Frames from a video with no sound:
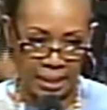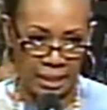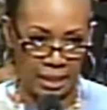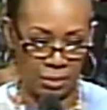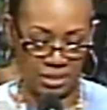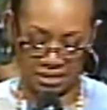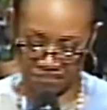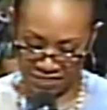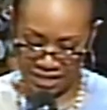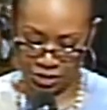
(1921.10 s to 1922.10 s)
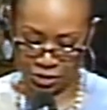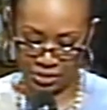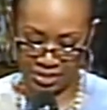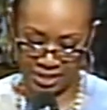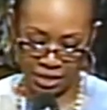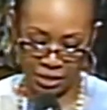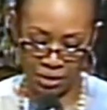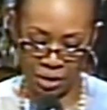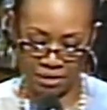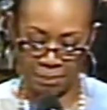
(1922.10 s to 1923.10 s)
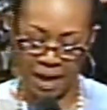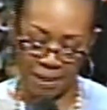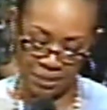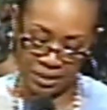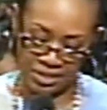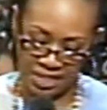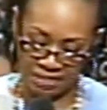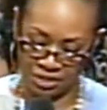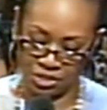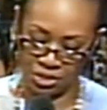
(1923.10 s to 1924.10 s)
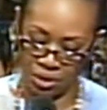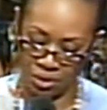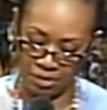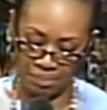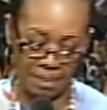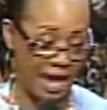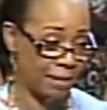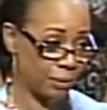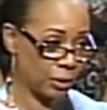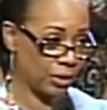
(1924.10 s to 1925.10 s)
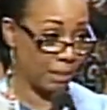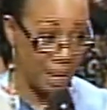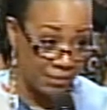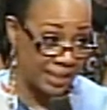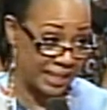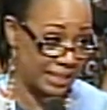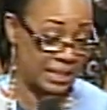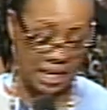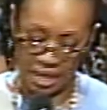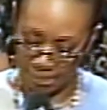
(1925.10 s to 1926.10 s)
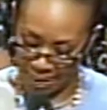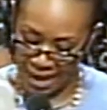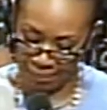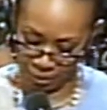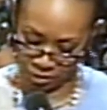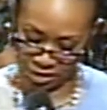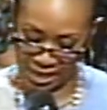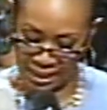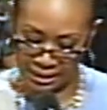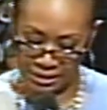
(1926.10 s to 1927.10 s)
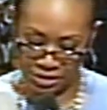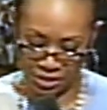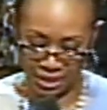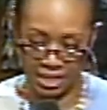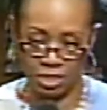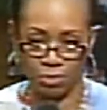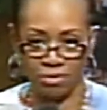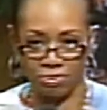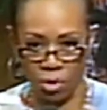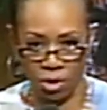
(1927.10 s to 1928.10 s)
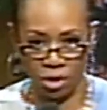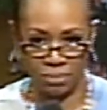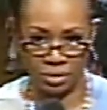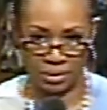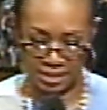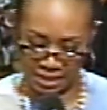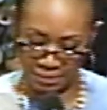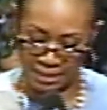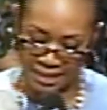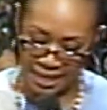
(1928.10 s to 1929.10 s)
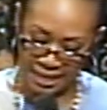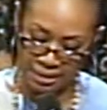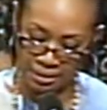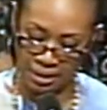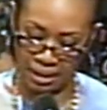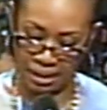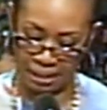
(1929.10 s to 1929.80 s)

He was a featured singer on the popular TV show, The Bible, American Bible Challenge, and he has performed on TBN,